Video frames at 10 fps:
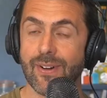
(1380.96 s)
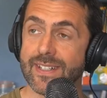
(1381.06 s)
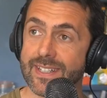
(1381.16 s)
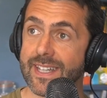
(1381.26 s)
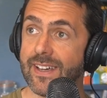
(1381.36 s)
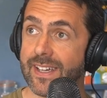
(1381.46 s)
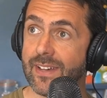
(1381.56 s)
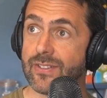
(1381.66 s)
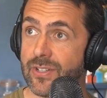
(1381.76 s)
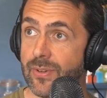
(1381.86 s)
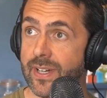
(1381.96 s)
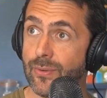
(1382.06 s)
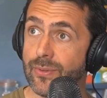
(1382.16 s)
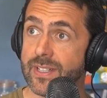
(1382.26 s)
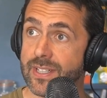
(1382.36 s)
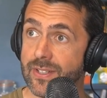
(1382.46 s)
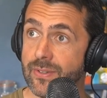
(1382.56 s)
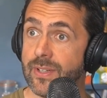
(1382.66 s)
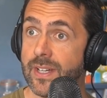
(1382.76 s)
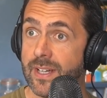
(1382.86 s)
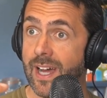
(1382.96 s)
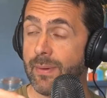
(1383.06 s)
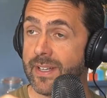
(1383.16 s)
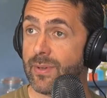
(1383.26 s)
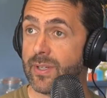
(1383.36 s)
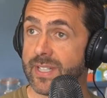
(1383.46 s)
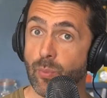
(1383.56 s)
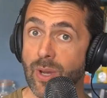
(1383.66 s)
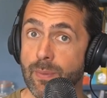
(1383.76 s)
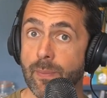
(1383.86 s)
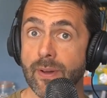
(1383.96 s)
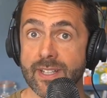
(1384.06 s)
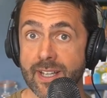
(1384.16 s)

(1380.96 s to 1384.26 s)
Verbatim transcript: So I just say, okay, do you know what? In order to, how about if we say we propose?